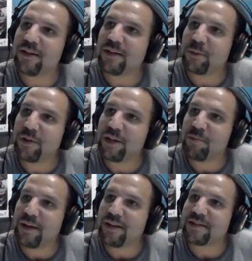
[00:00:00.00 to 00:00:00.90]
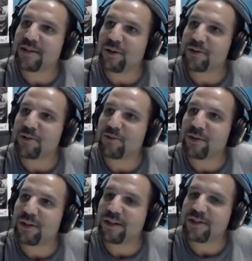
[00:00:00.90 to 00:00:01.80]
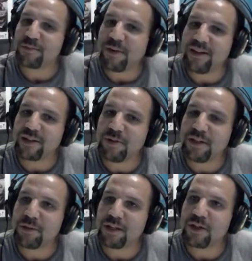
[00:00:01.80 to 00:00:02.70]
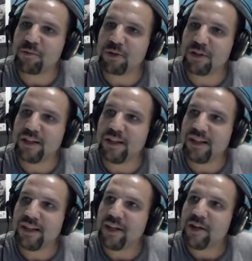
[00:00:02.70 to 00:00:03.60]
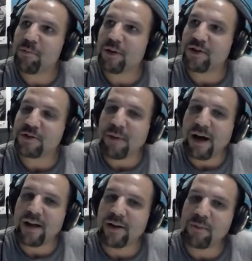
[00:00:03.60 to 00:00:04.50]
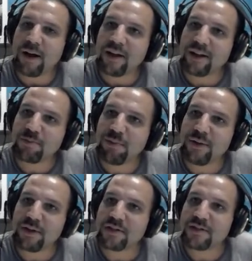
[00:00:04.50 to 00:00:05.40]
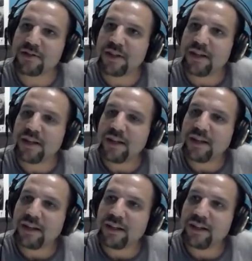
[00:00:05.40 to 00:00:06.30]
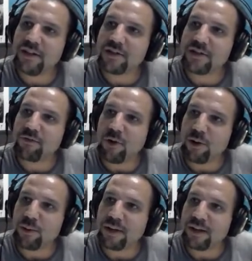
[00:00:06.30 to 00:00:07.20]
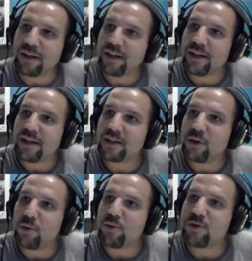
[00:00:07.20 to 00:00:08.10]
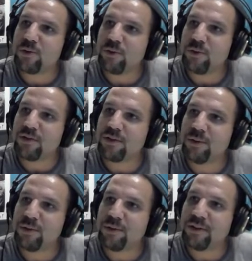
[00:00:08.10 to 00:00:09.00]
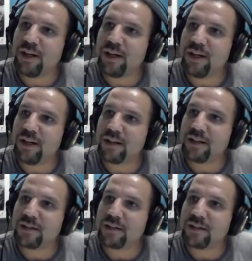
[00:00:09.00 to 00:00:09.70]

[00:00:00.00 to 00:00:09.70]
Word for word: Wikibase and also for the Semantic MediaWiki community, because my experience is the following: those who go